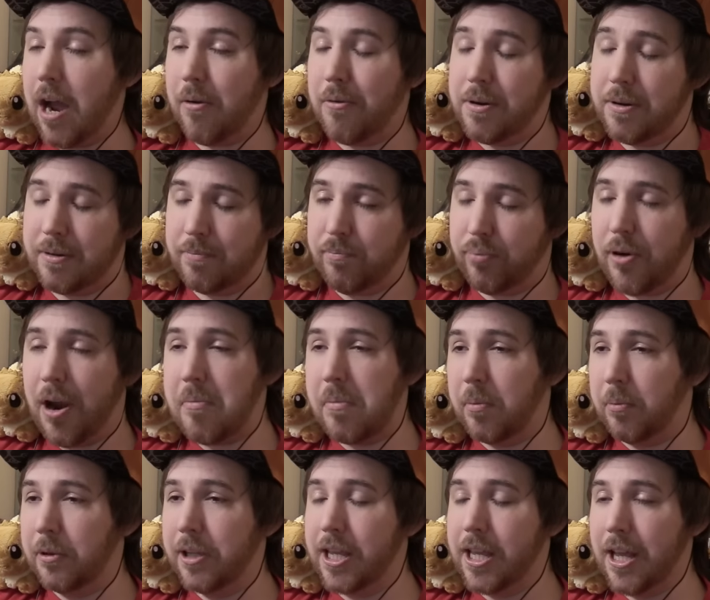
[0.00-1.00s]
I would
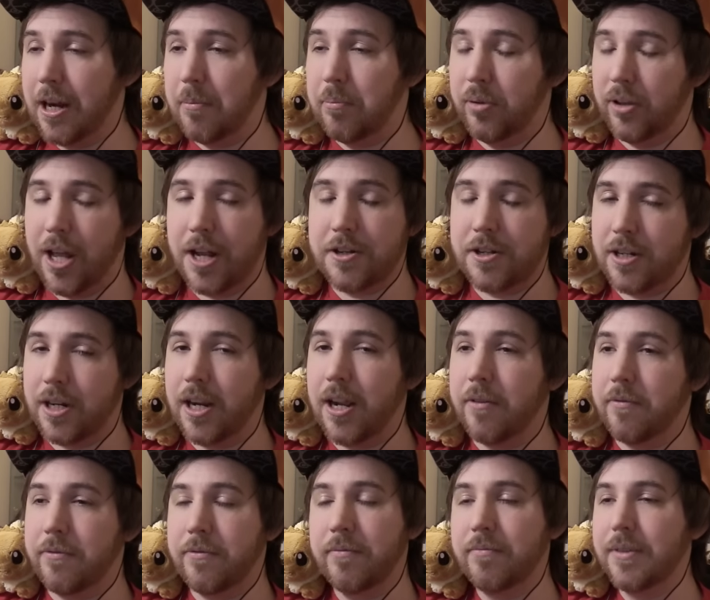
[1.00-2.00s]
probably get a plushie
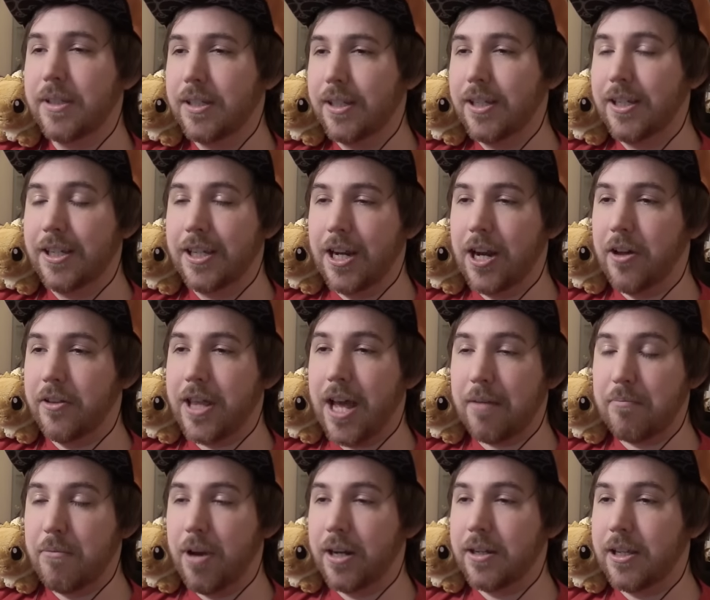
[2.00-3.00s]
of, you know,
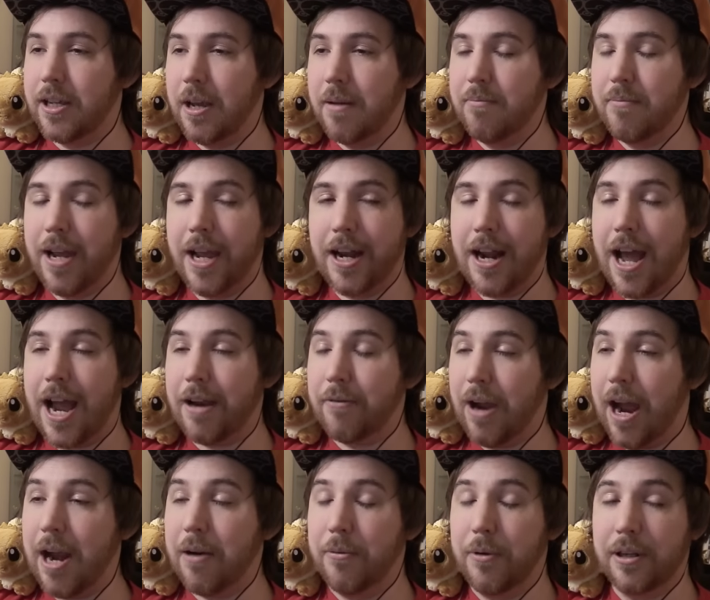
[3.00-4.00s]
that Mudkip, man.
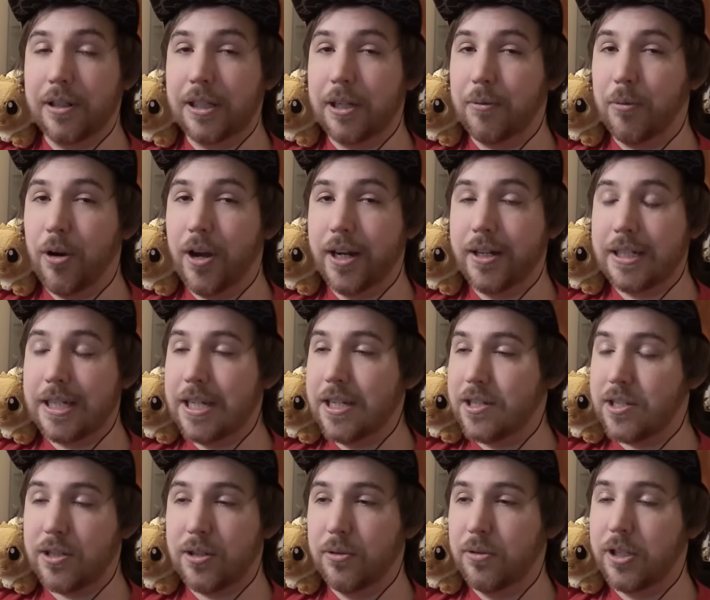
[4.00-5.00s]
I really would.
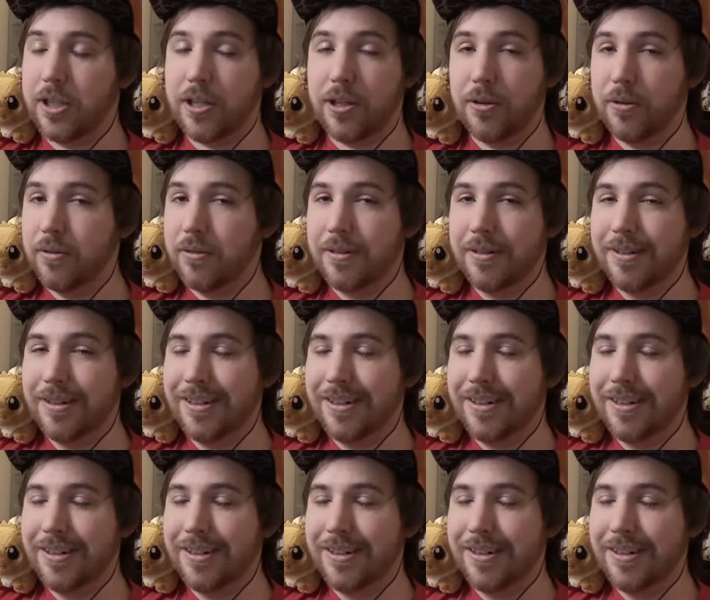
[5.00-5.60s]
He's too cute.